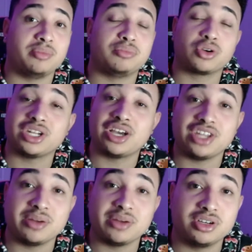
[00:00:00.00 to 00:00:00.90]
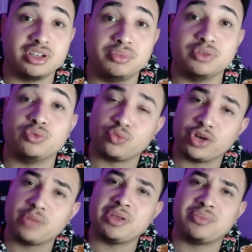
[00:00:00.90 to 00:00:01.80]
broken down neighborhood, but with
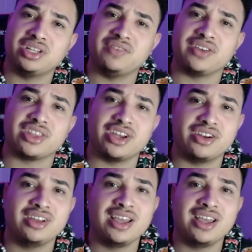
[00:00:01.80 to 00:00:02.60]
real people living there.